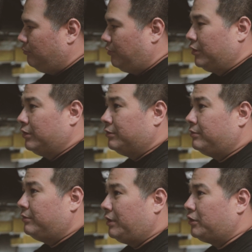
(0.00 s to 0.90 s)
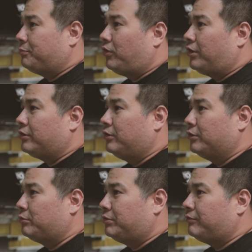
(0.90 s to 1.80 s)
gonna tear it apart, go
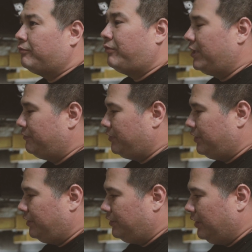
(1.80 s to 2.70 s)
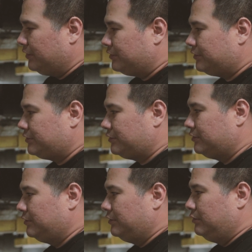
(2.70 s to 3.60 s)
through it, find everything that's,
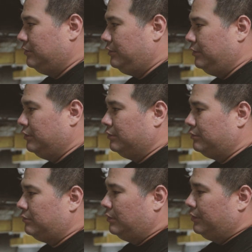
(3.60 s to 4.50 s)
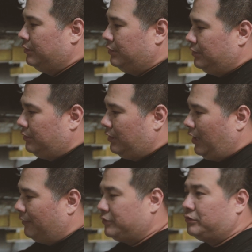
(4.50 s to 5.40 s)
you know,
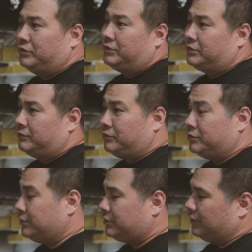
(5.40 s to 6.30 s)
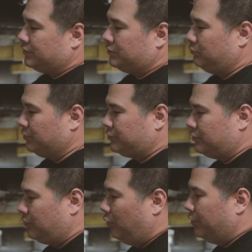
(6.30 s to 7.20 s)
after 2 years of usage, let's see what's
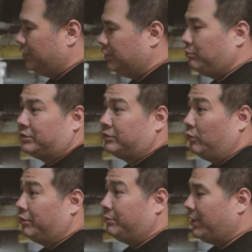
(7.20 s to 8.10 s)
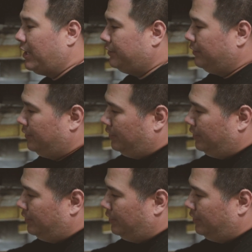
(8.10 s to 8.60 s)
going good, what's going bad.